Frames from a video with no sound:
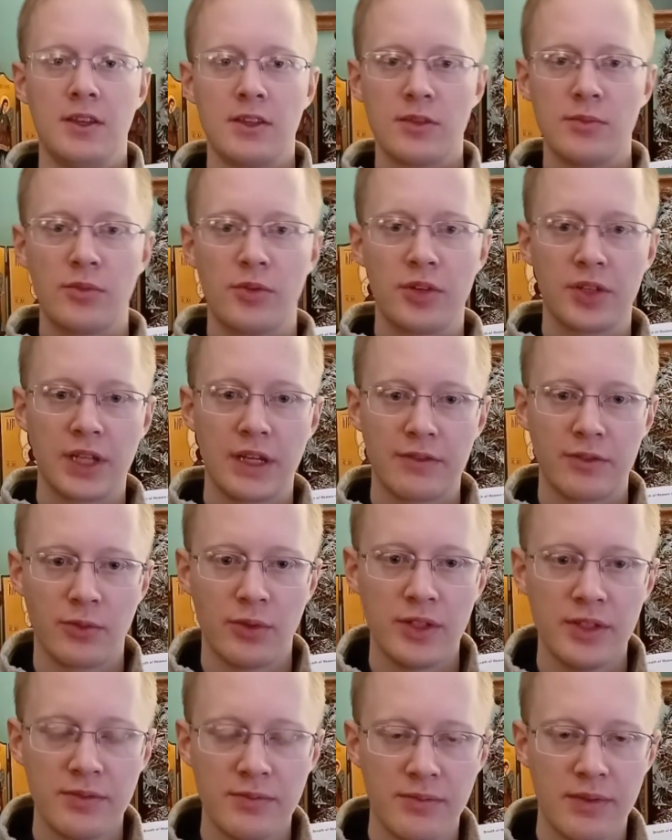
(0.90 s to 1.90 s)
Good morning,
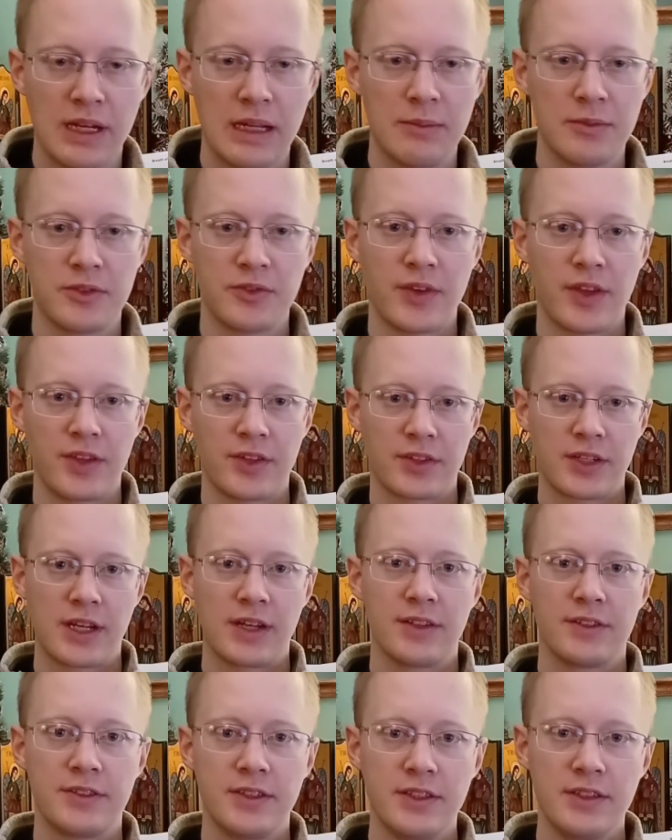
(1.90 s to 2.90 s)
everyone. My name is Father
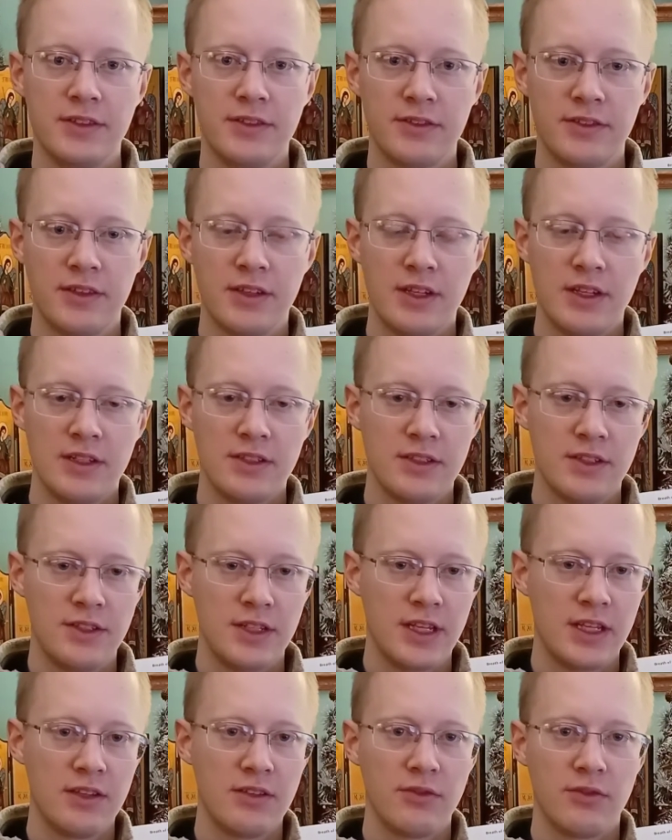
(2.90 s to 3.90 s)
Kyle Tietz.
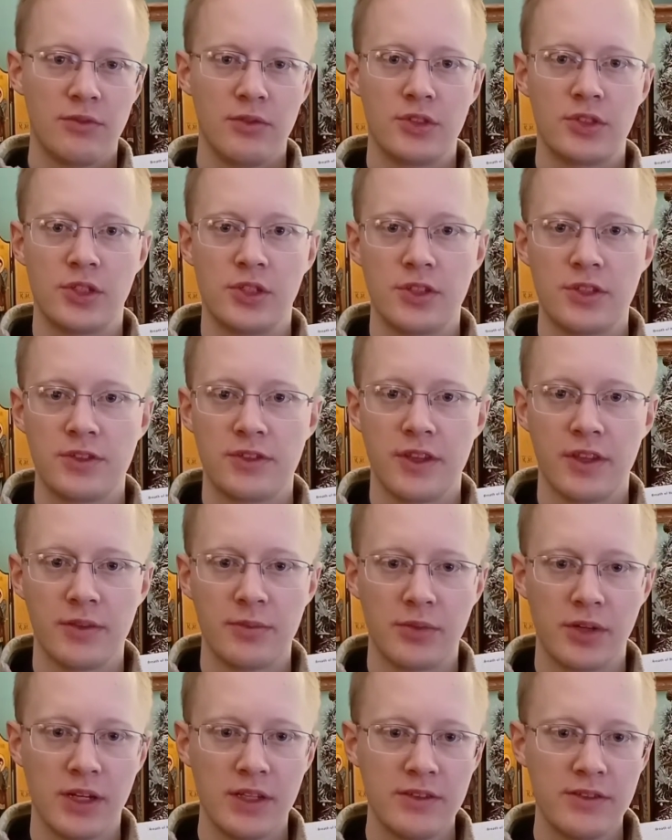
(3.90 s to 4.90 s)
Today, the church
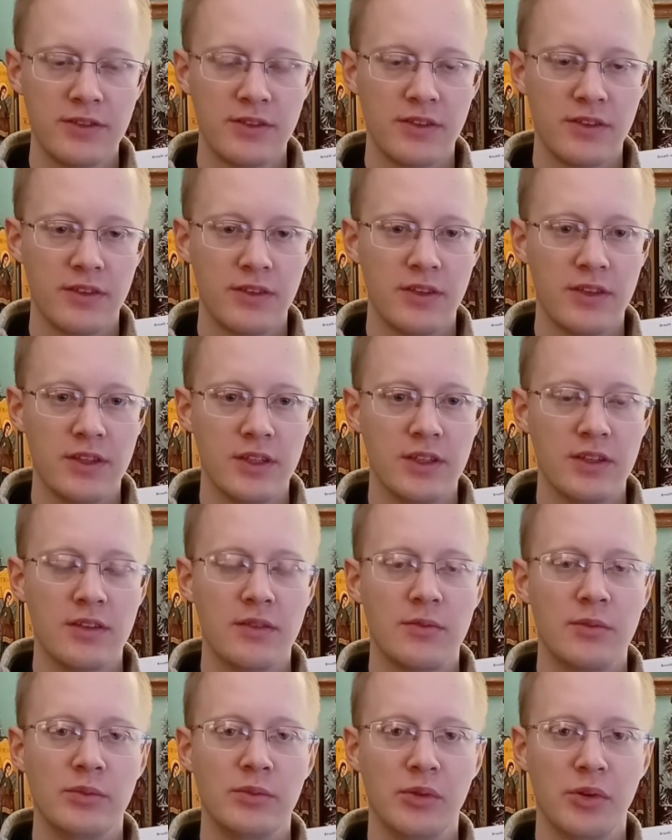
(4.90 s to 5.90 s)
celebrates the
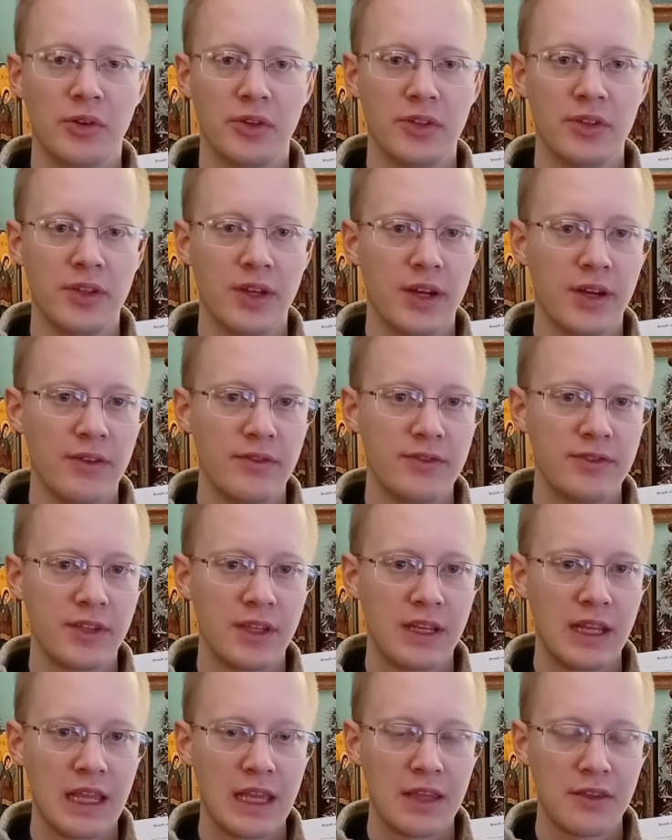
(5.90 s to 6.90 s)
memorial of
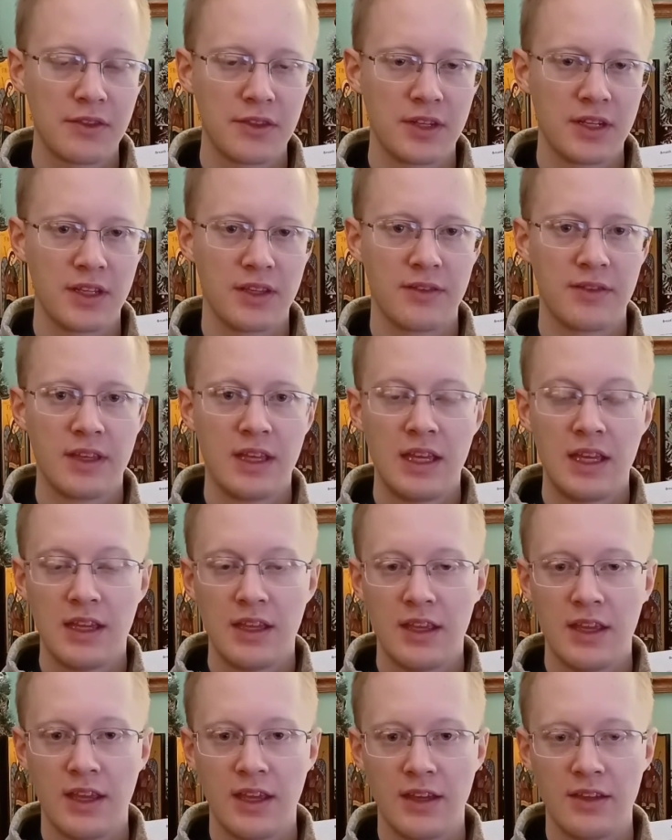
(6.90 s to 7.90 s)
St. Anthony.
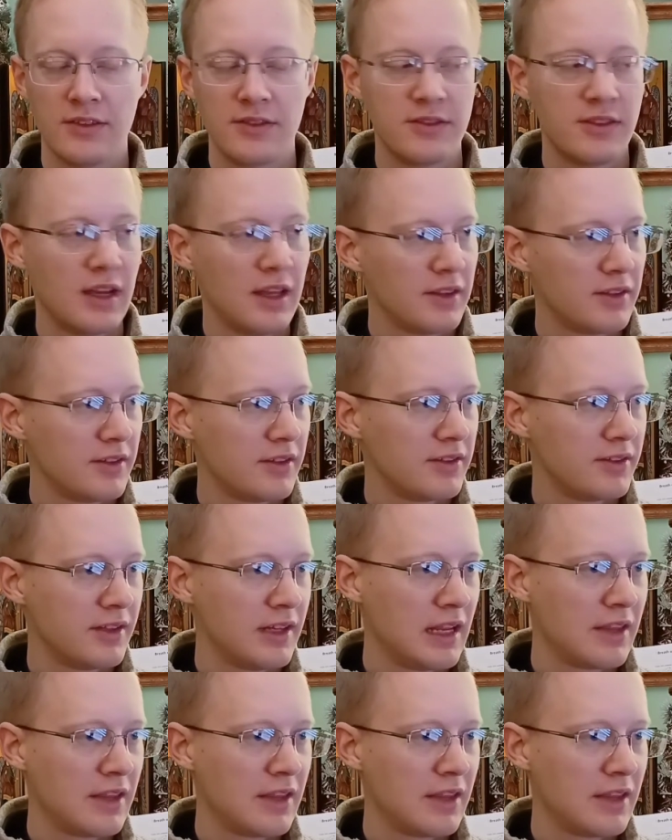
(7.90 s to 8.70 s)
And not that St.